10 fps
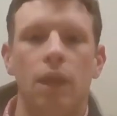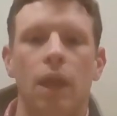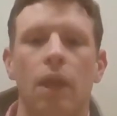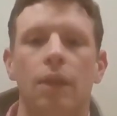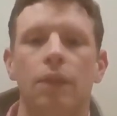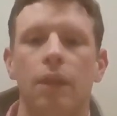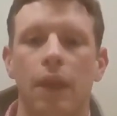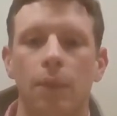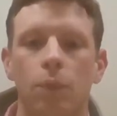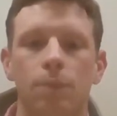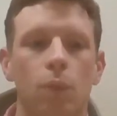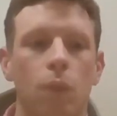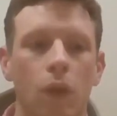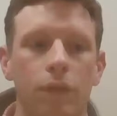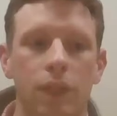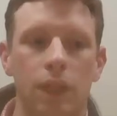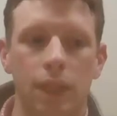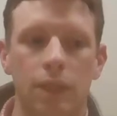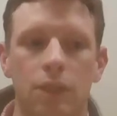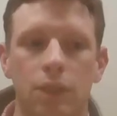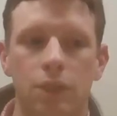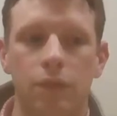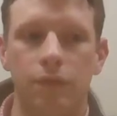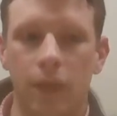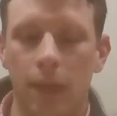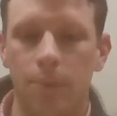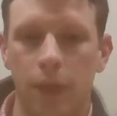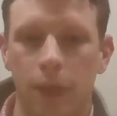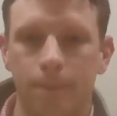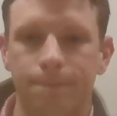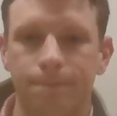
that then would be woven into fabric.